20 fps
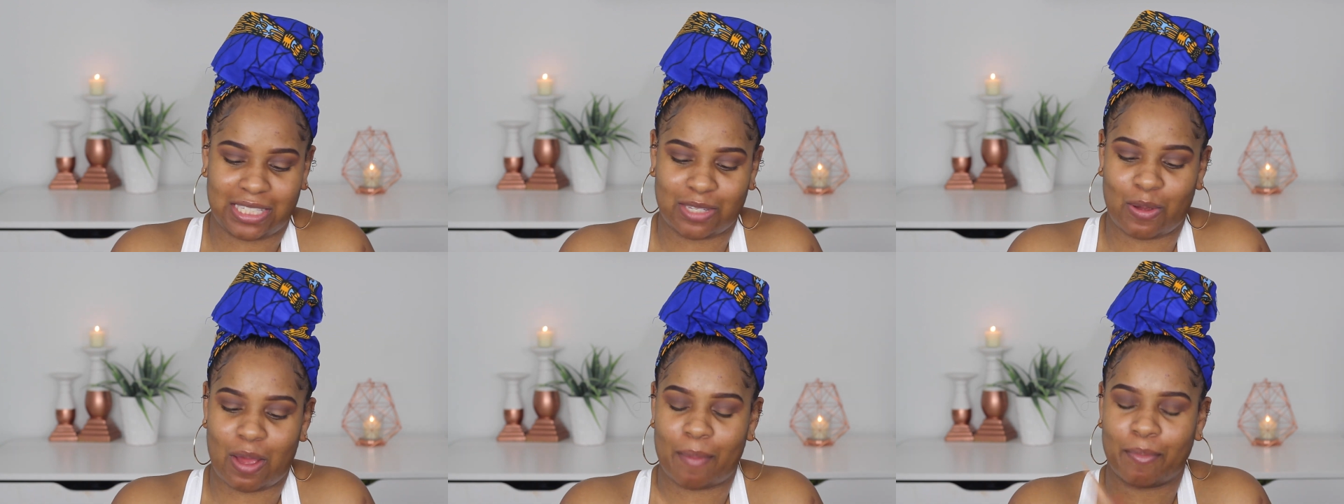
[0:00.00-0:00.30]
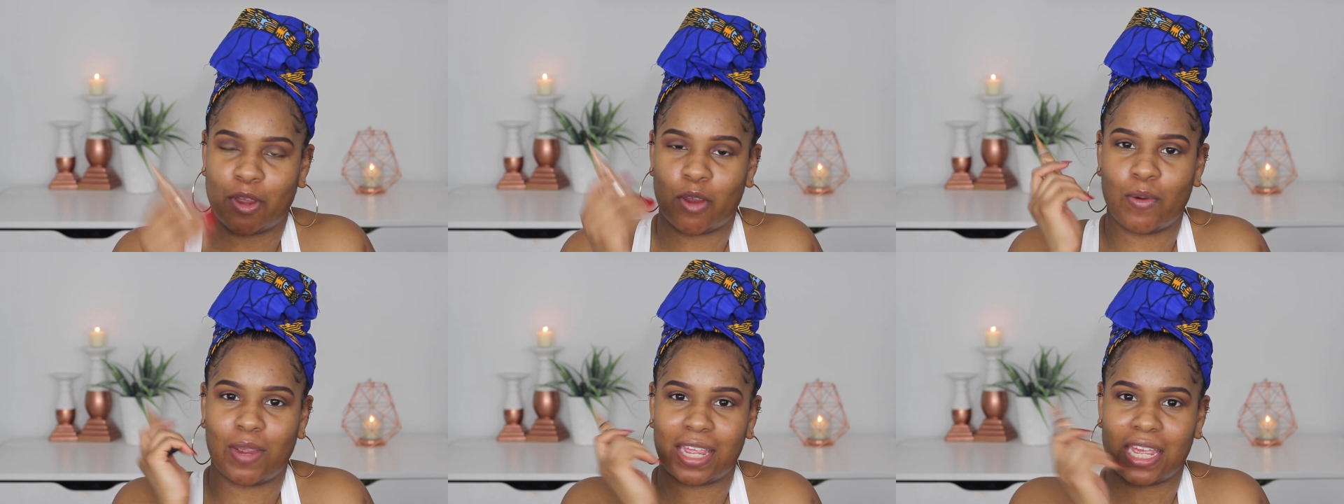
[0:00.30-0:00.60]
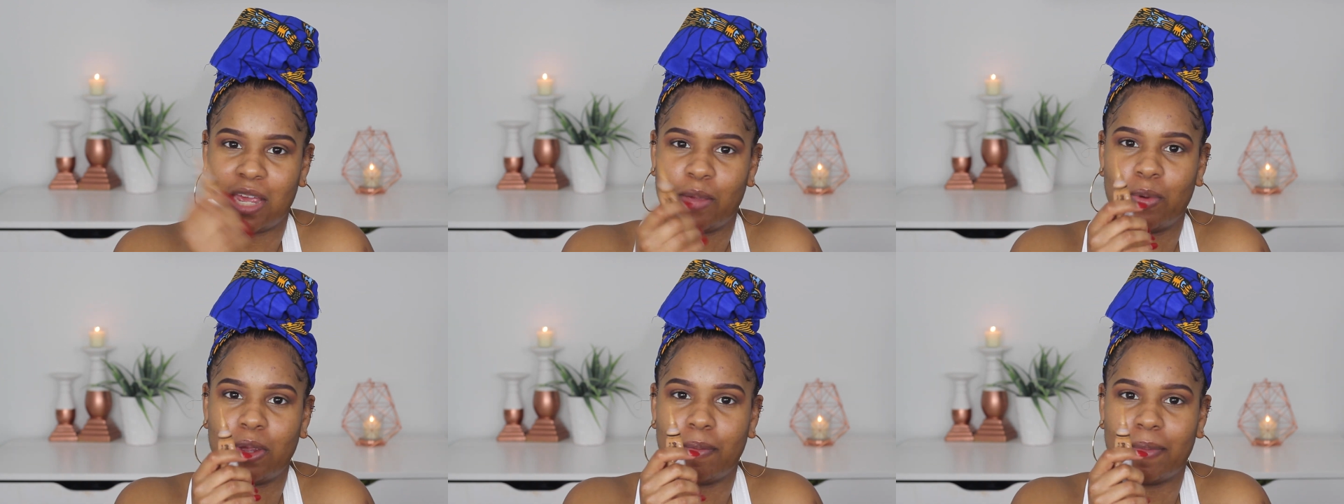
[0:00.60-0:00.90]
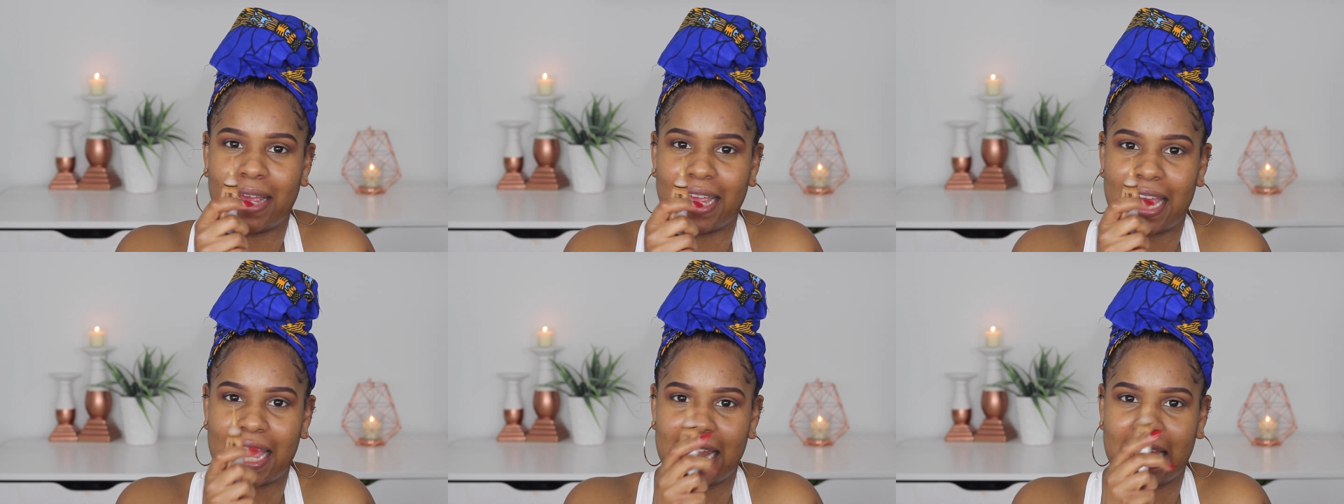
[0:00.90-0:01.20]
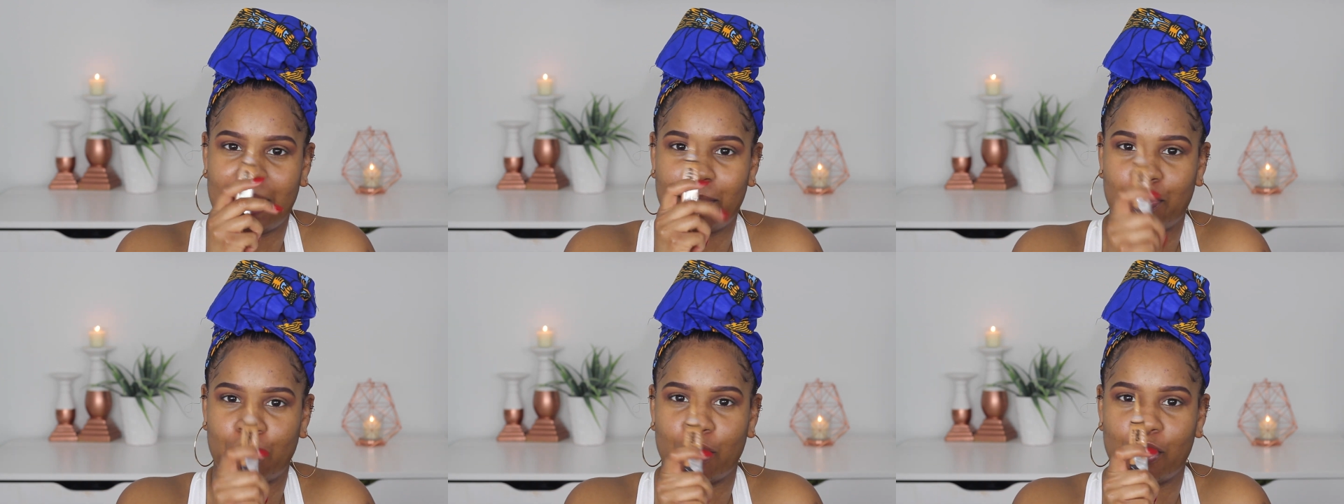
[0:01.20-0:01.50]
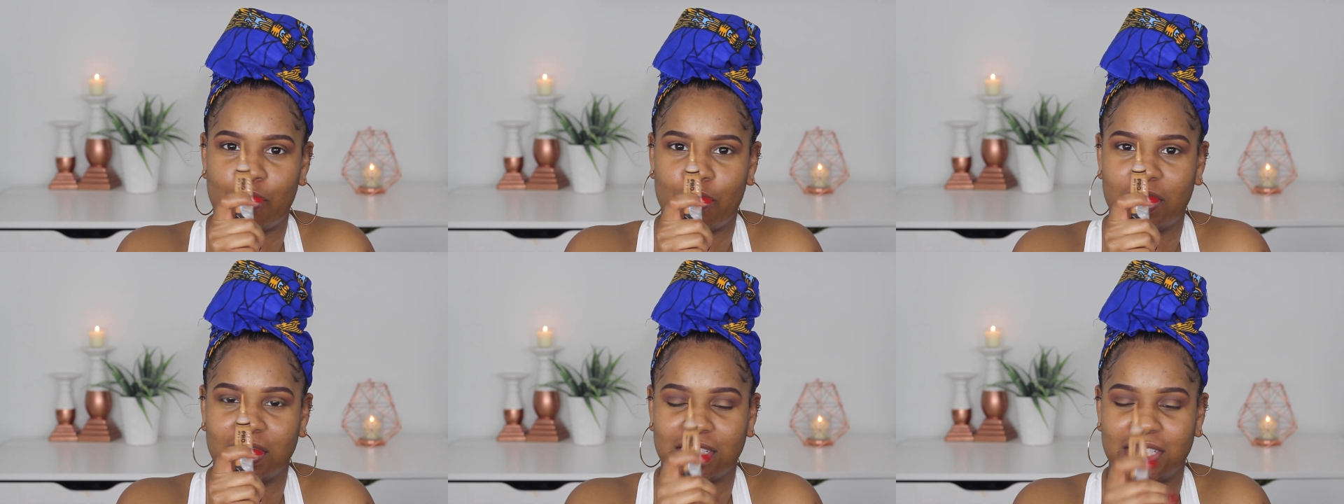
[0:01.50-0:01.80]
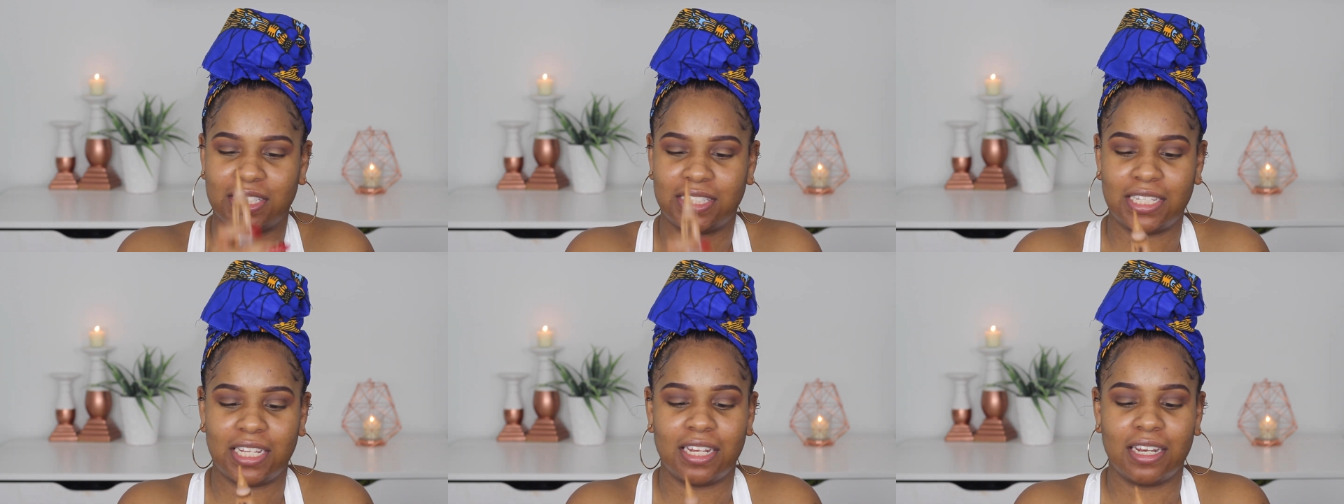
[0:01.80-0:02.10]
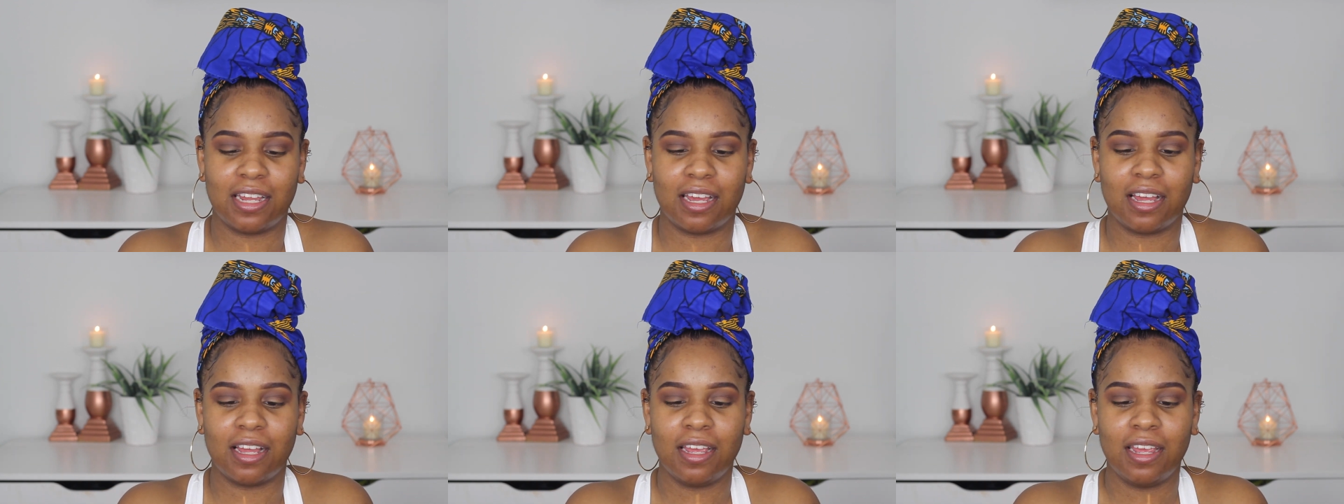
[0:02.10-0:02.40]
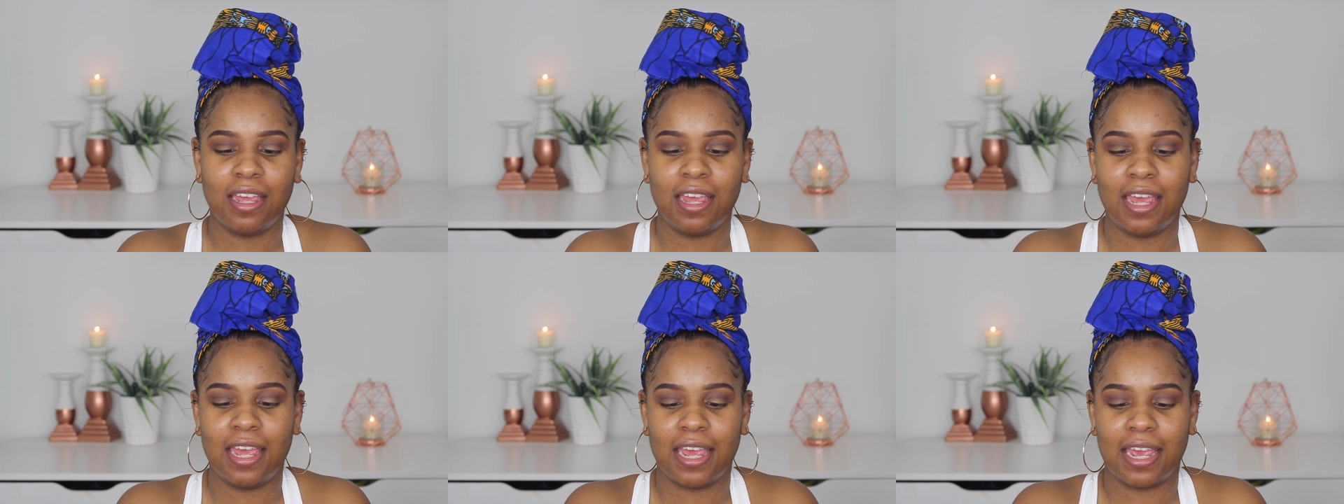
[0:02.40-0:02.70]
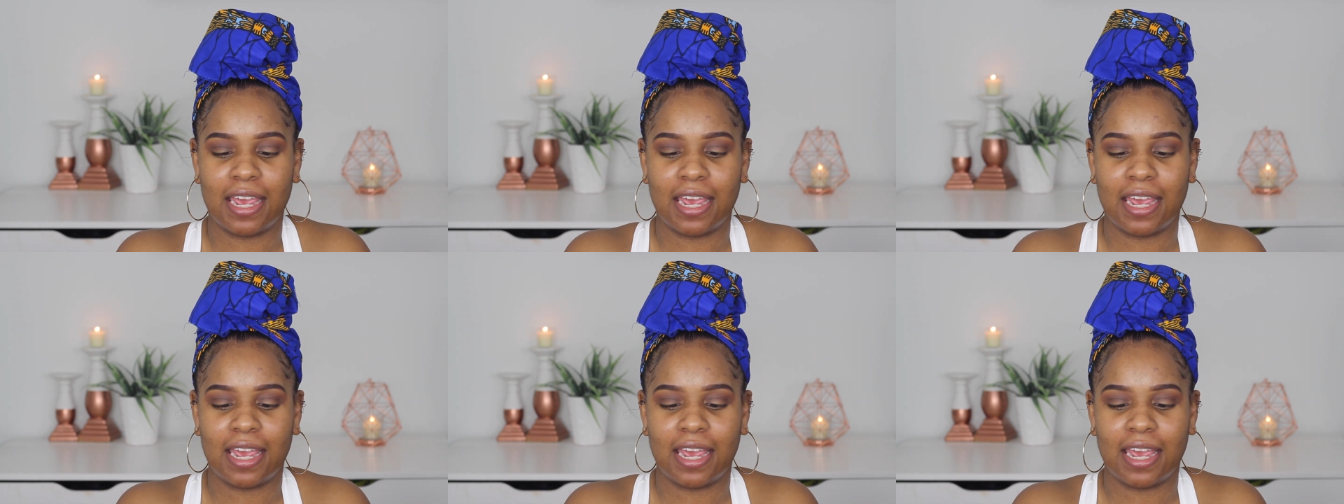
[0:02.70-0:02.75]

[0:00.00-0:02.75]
So I'm going in with my LA Pro Concealer,